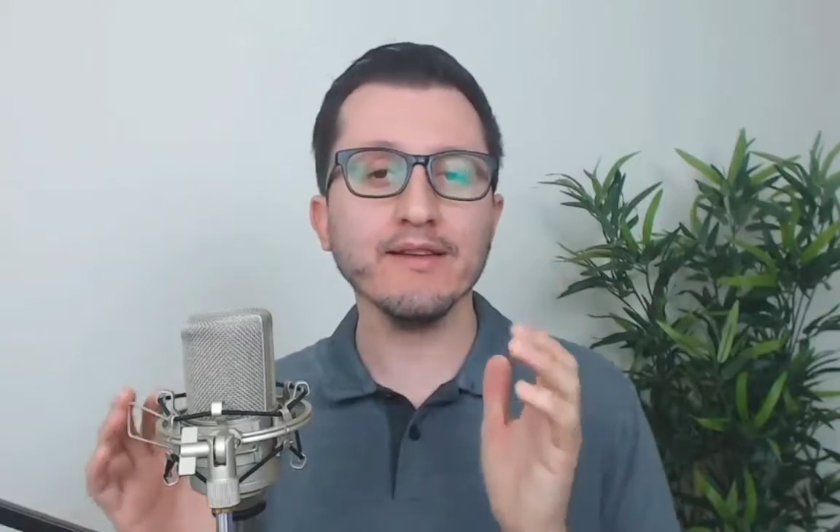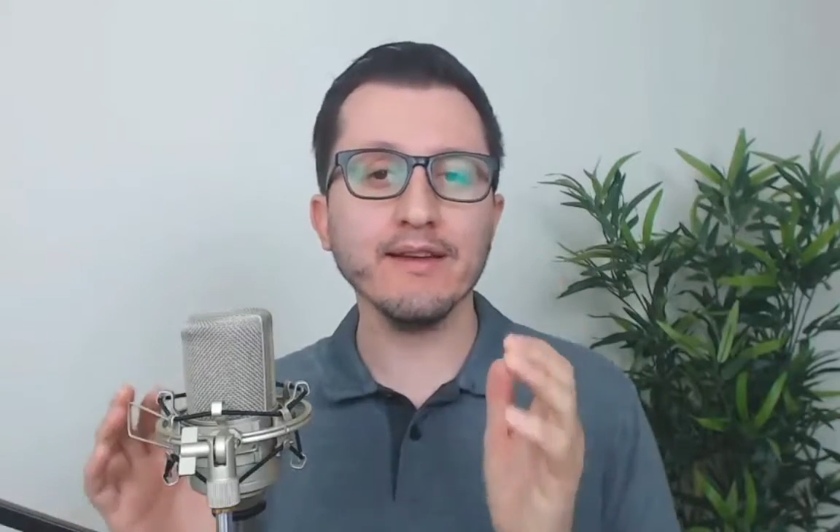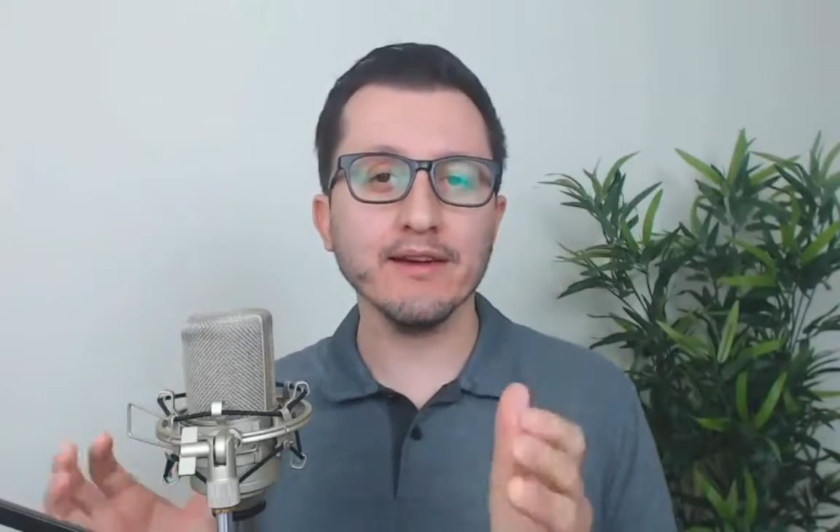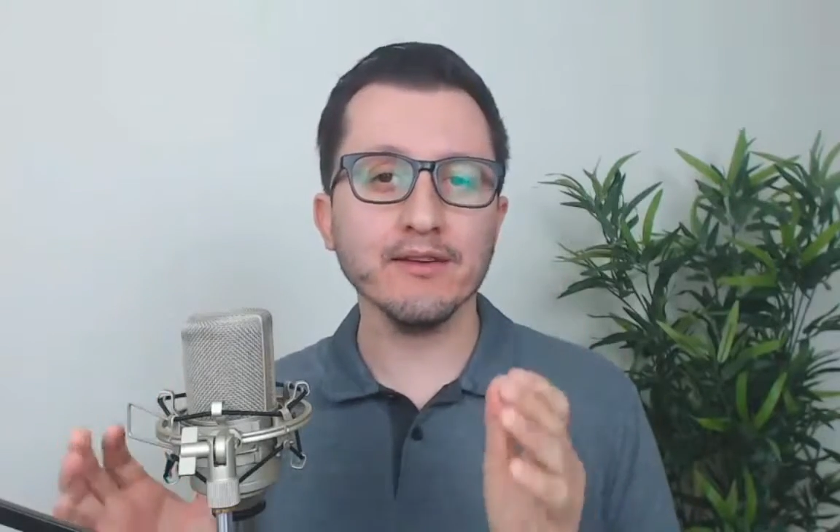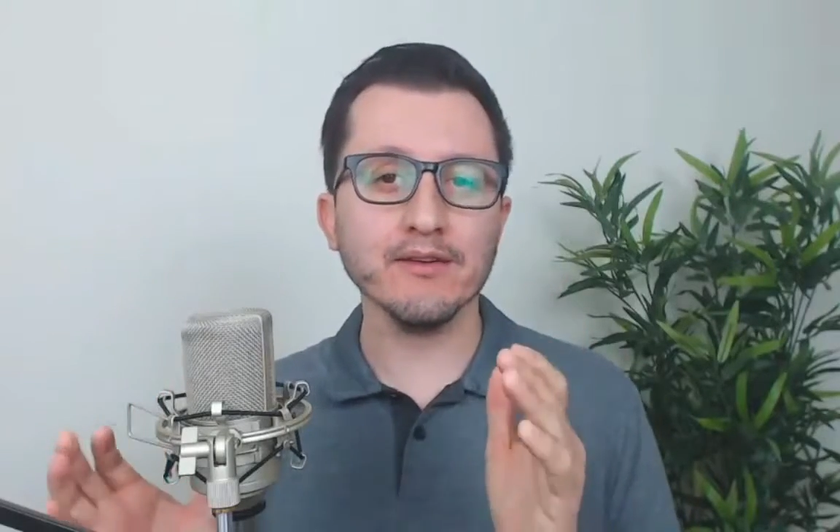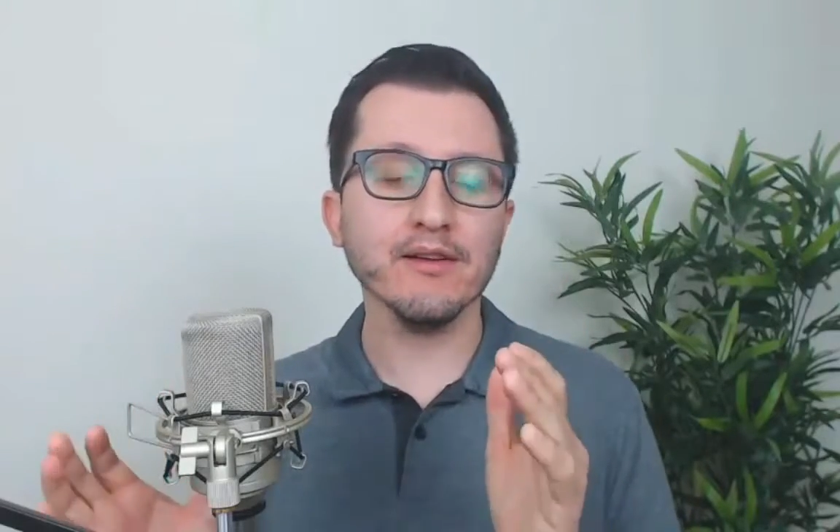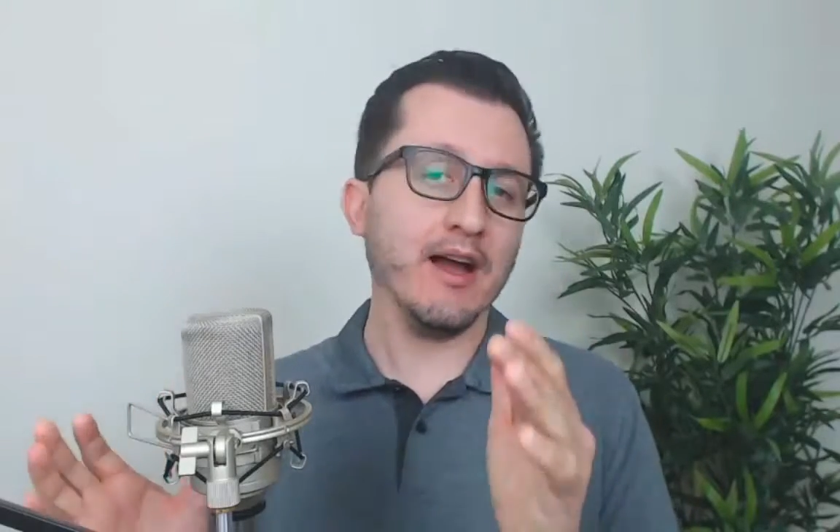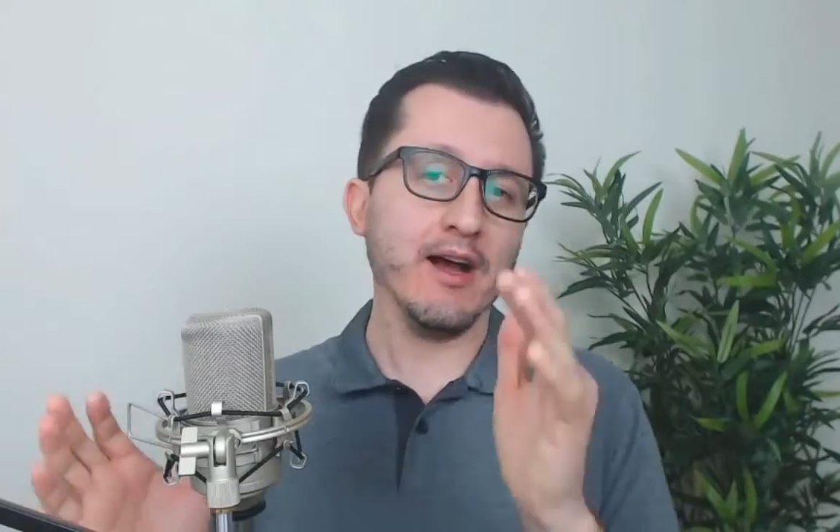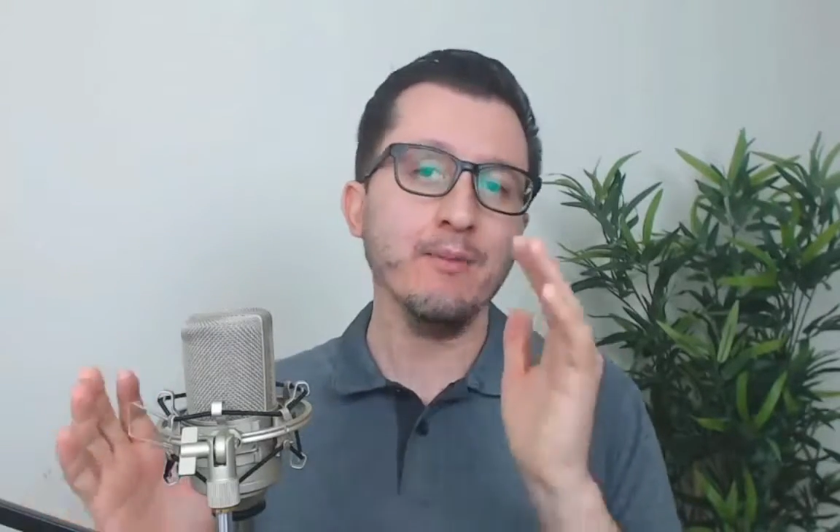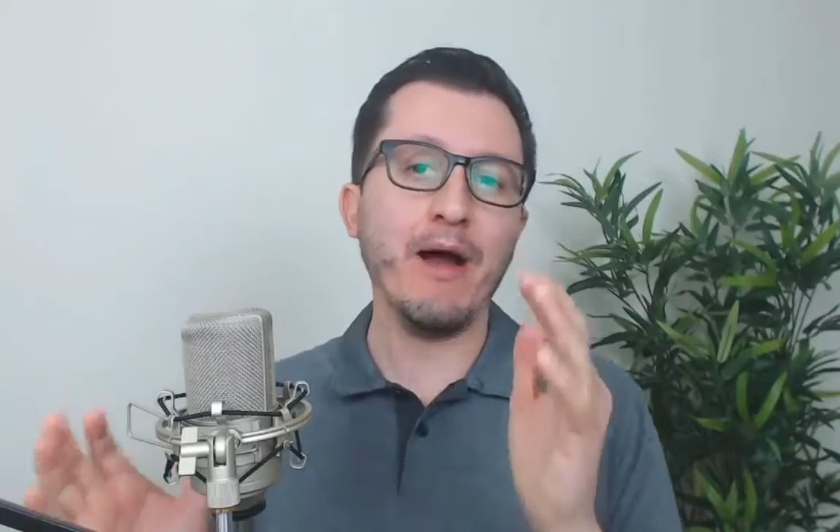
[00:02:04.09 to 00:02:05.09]
single
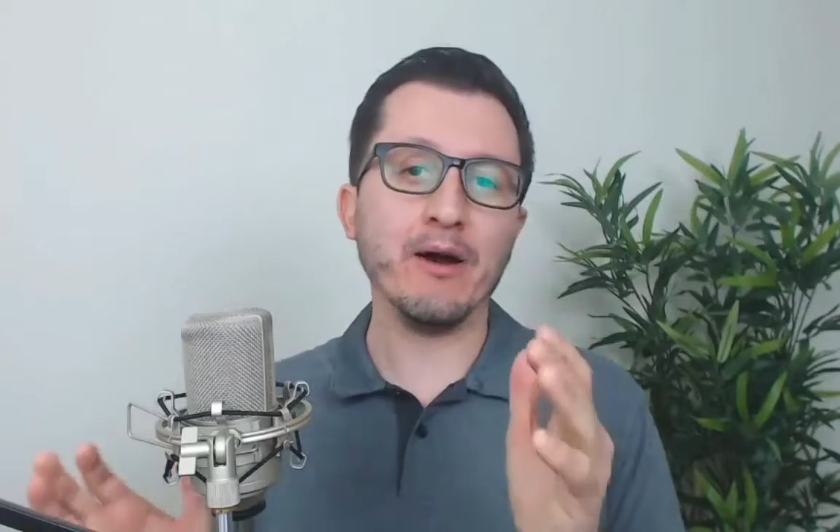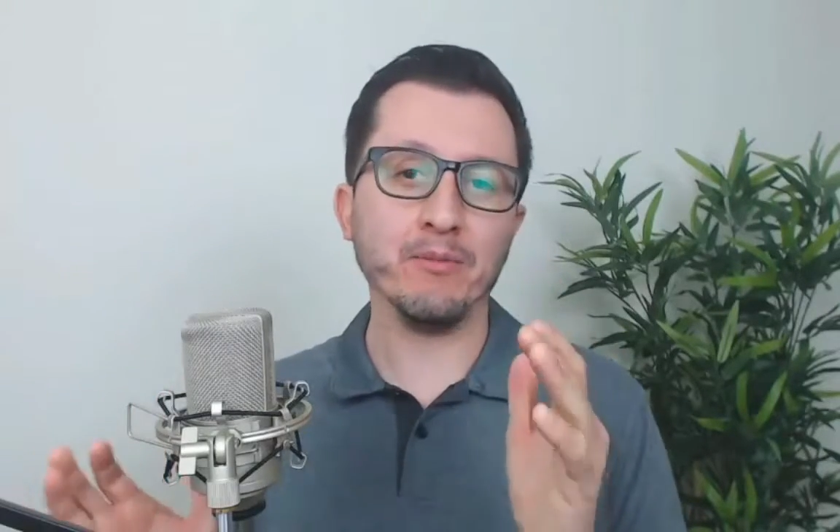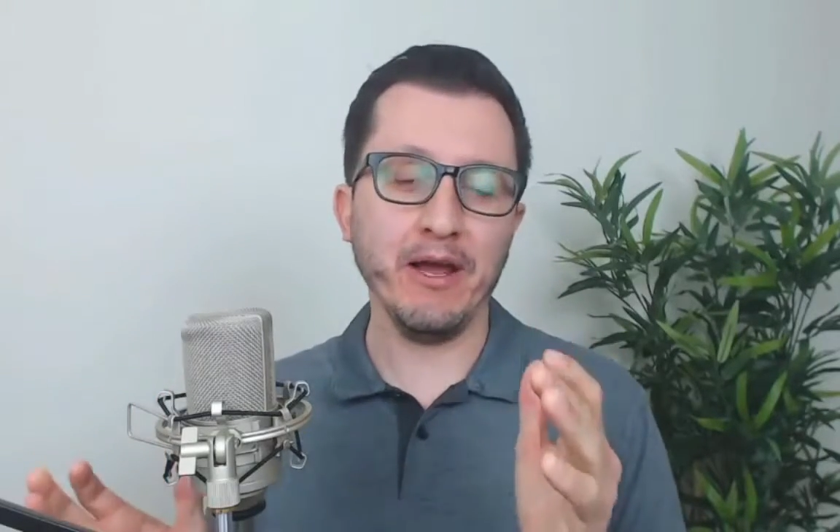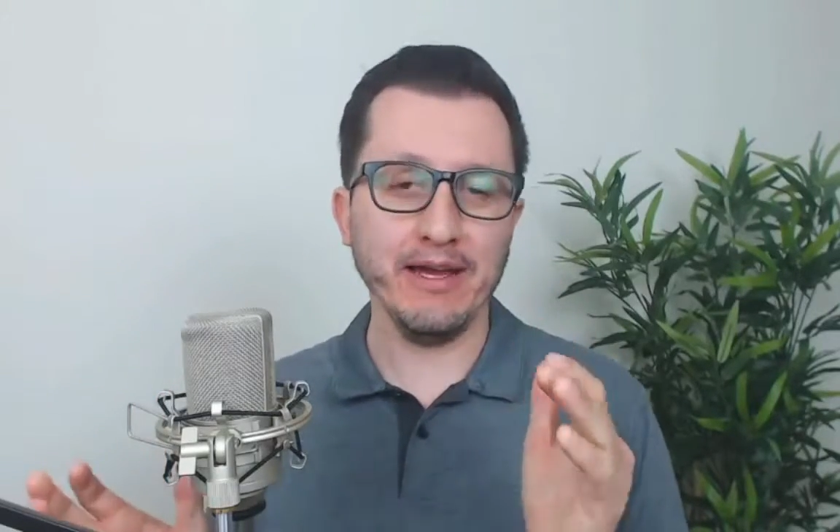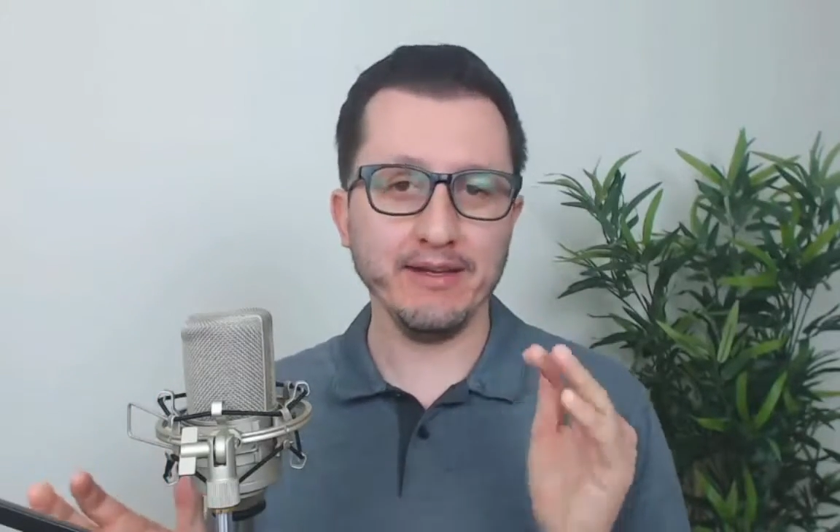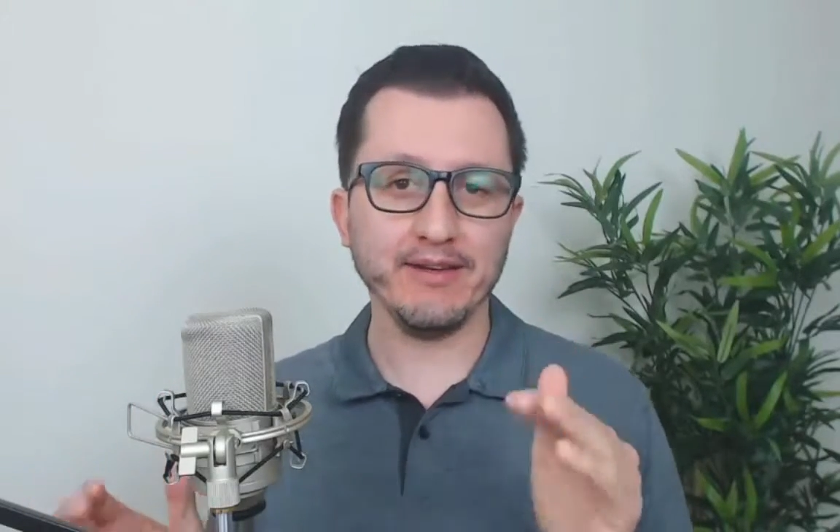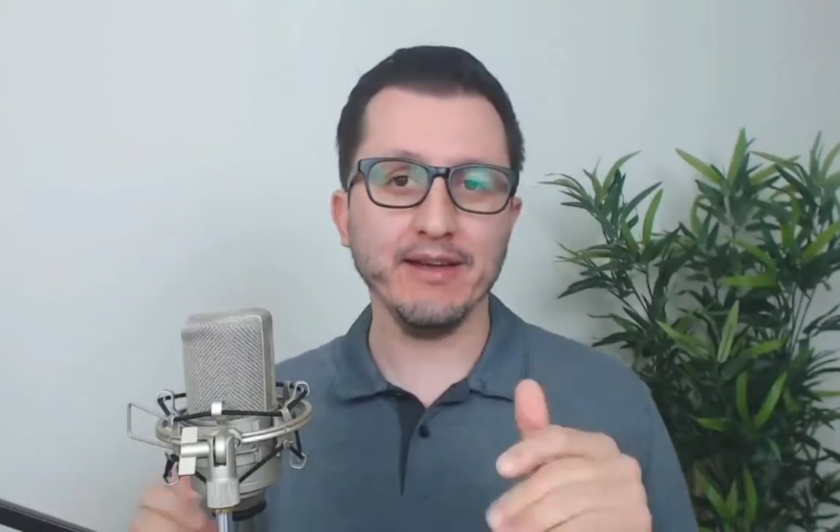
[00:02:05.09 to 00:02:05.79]
about page.